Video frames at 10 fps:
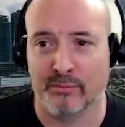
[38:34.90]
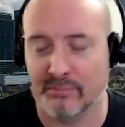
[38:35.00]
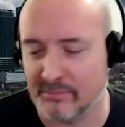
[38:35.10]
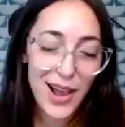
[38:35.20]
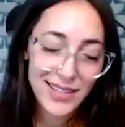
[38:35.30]

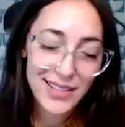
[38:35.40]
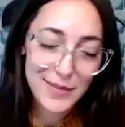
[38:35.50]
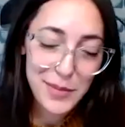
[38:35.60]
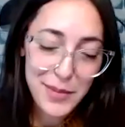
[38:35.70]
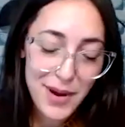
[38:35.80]
That's
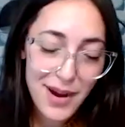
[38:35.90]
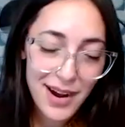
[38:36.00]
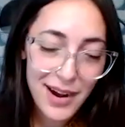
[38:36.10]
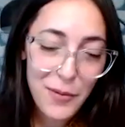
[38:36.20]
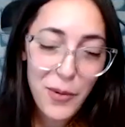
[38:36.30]
awesome,
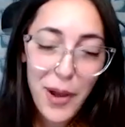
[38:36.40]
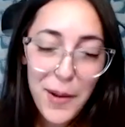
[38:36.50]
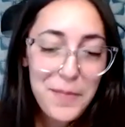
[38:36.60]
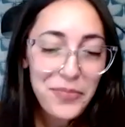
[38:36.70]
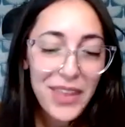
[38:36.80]
Lamar.
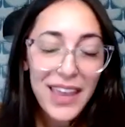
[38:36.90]
Well,